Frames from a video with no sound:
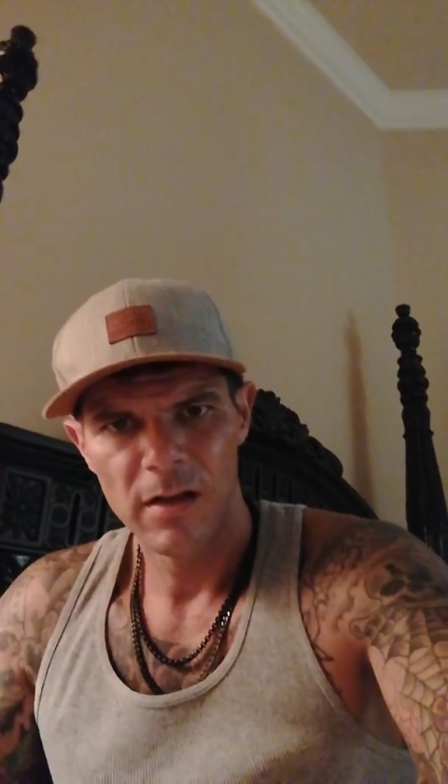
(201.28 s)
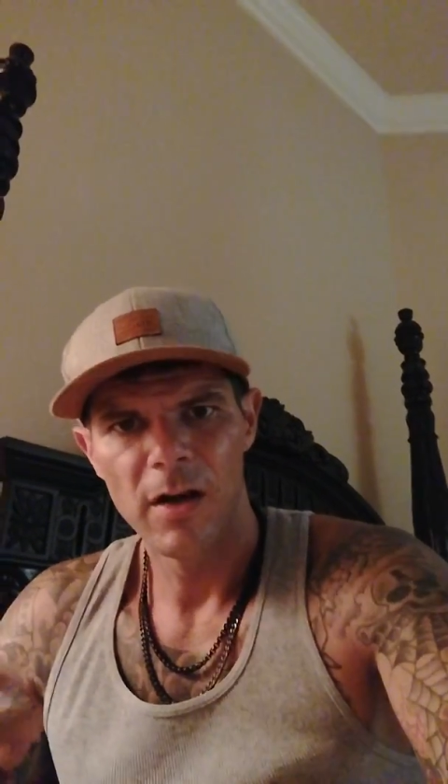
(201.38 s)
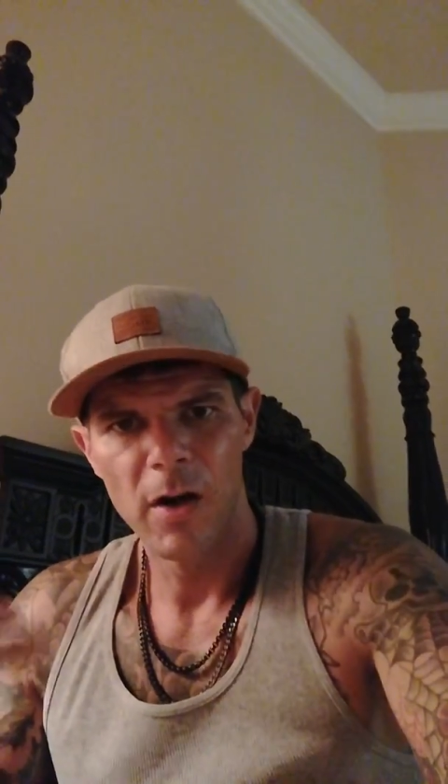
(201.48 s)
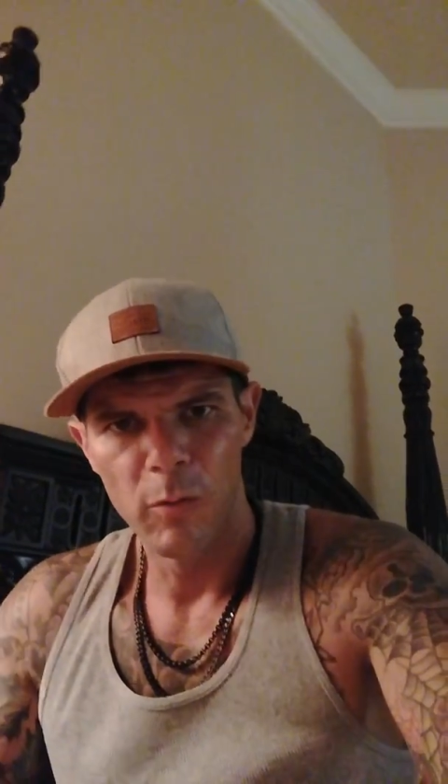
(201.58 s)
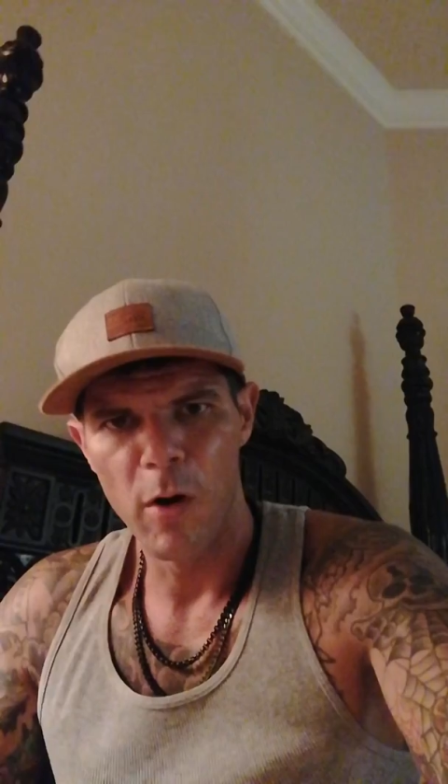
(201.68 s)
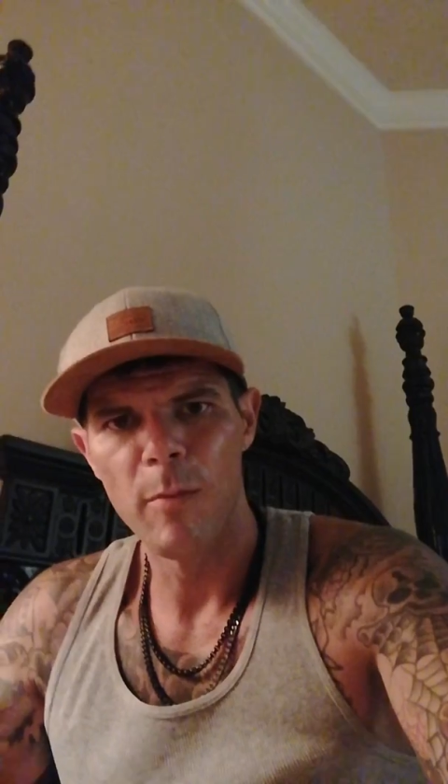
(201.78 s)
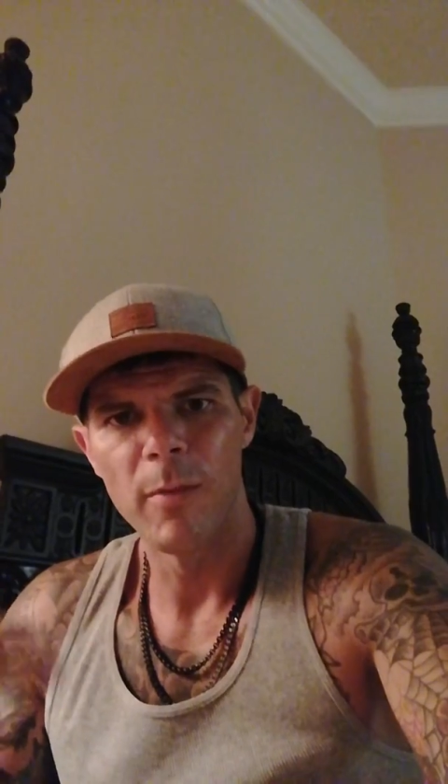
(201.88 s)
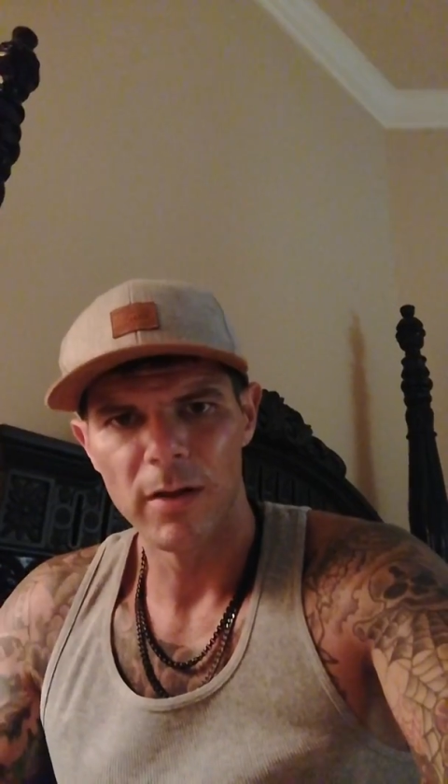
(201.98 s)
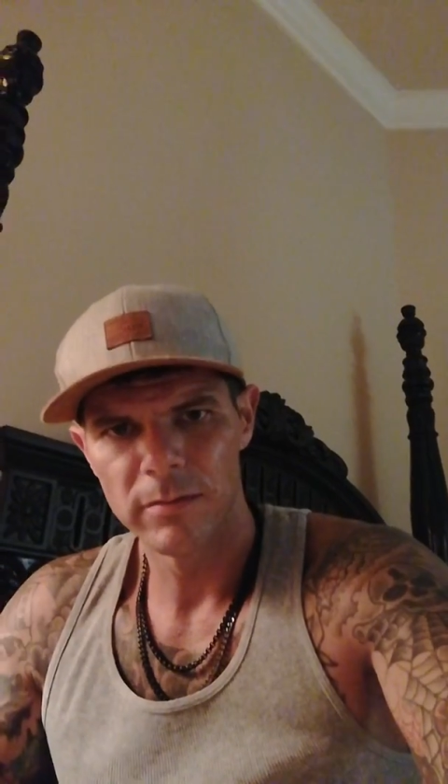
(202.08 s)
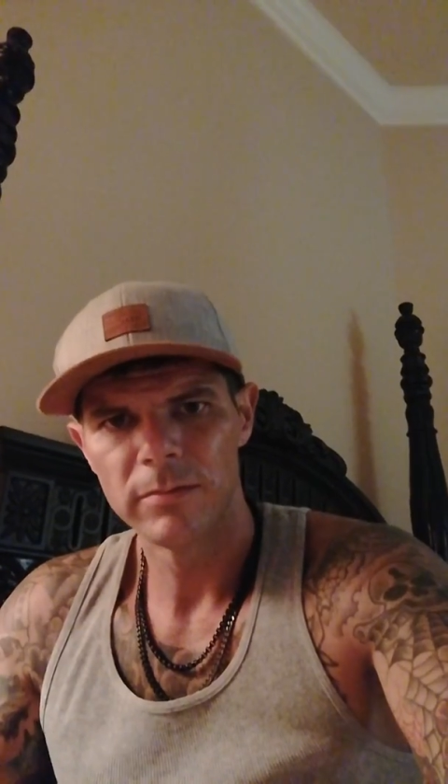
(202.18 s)

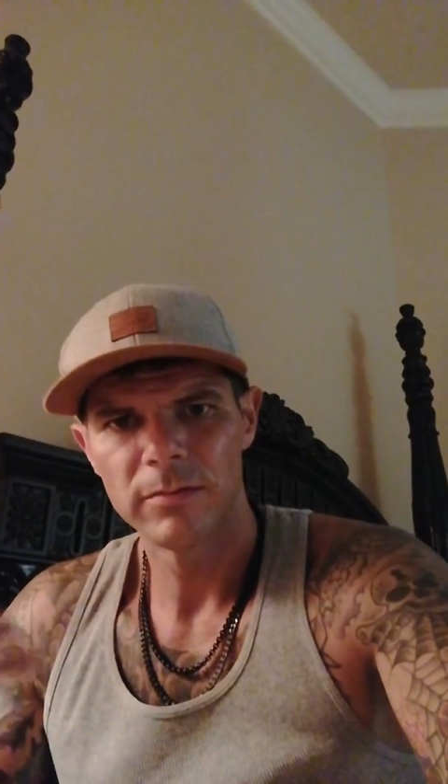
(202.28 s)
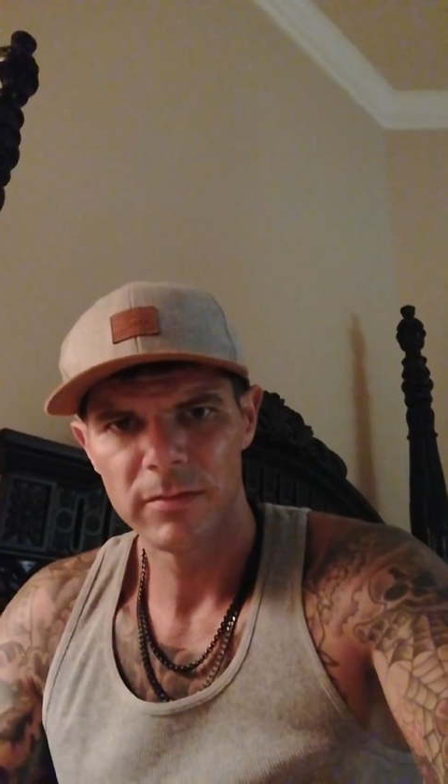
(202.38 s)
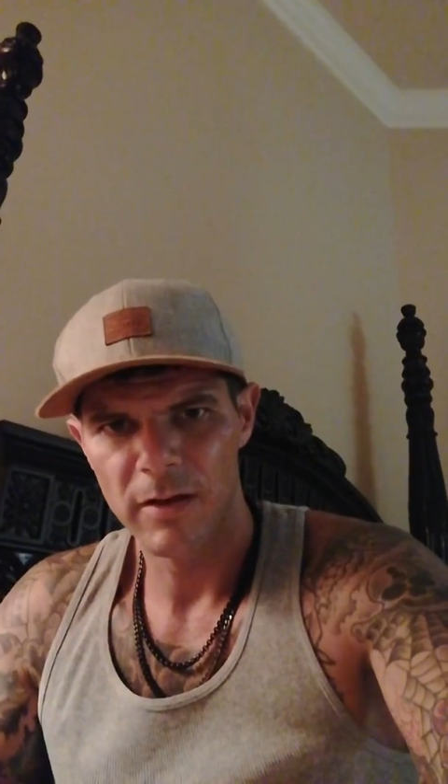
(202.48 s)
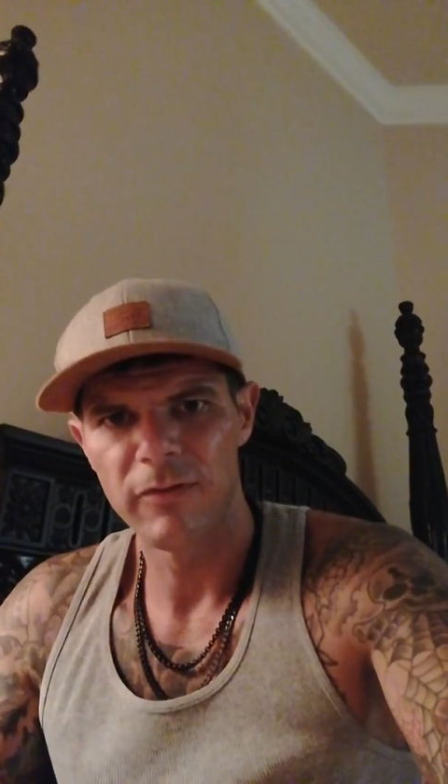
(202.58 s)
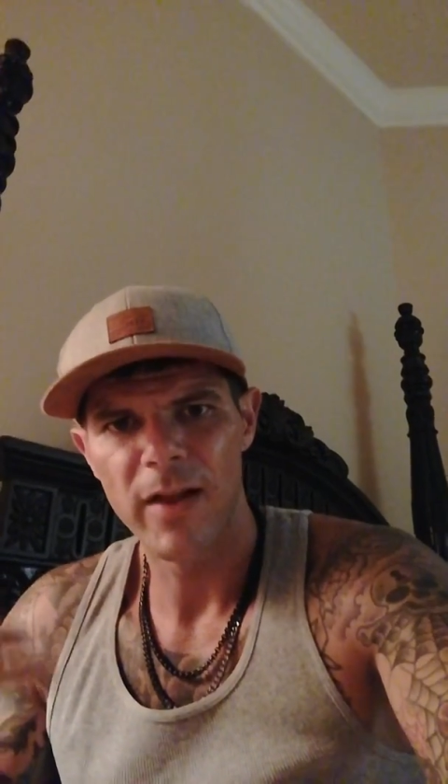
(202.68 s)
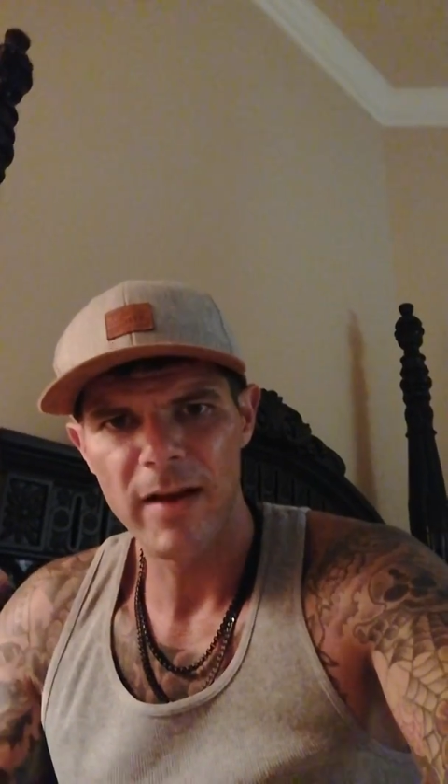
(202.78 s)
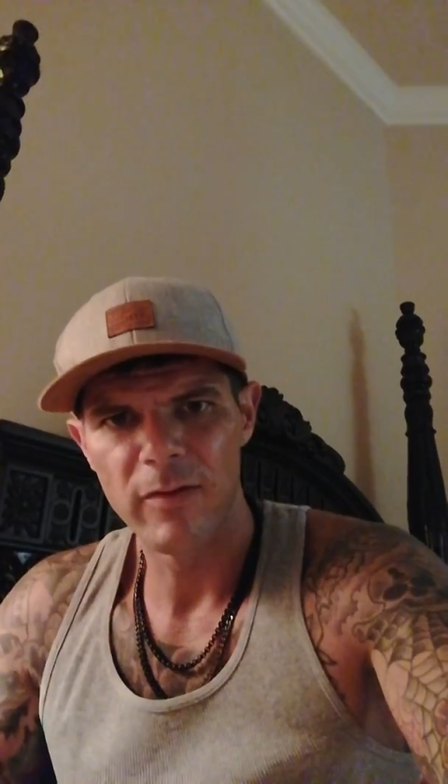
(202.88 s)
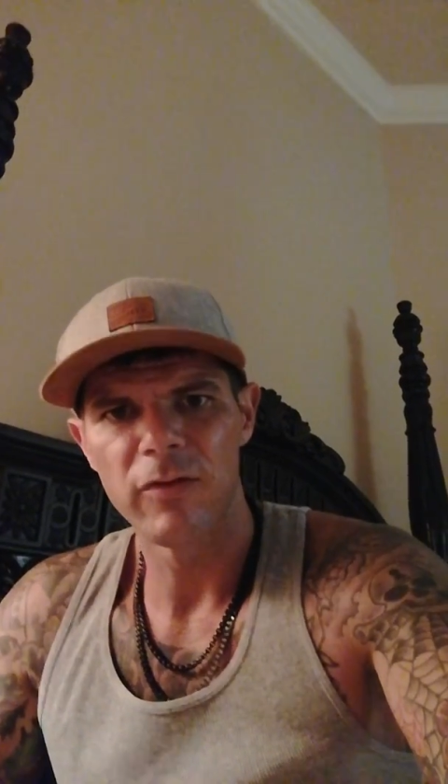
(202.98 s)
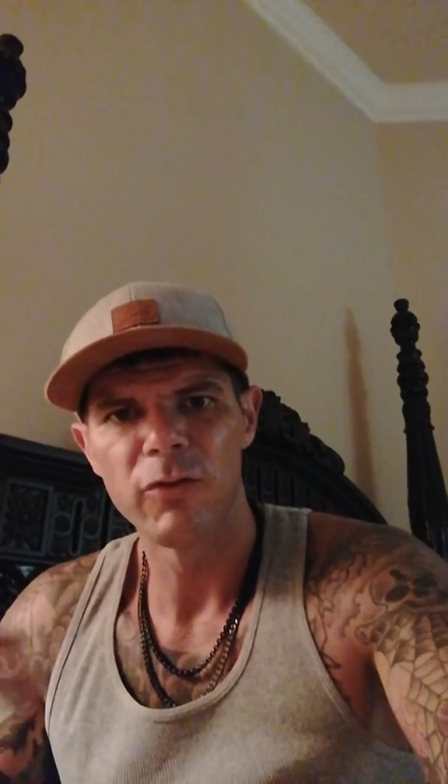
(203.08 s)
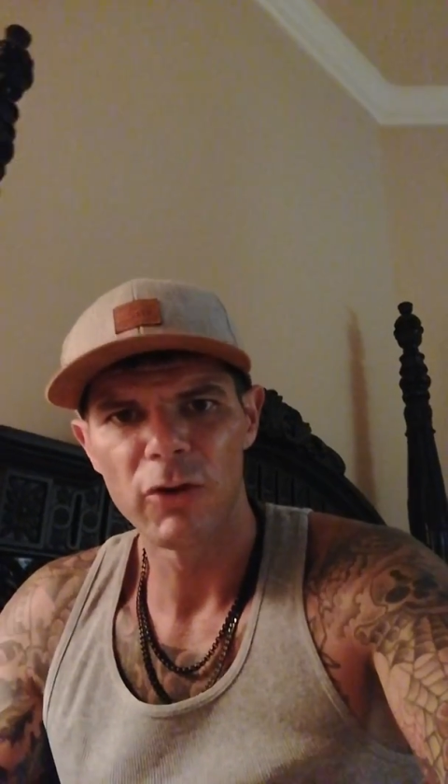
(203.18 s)
aroma, a
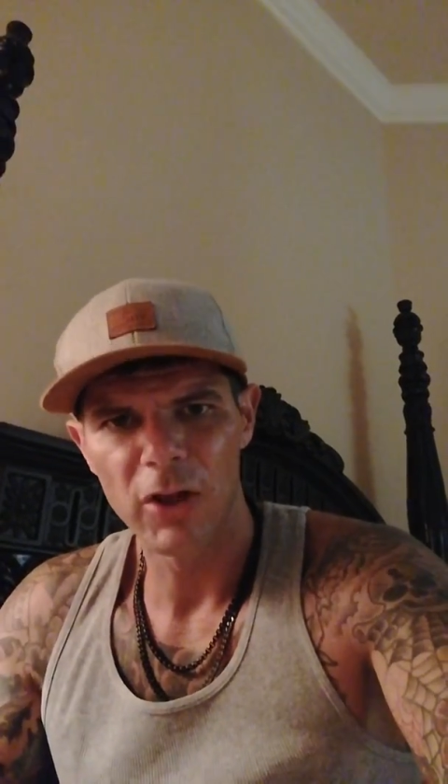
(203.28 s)
flavorful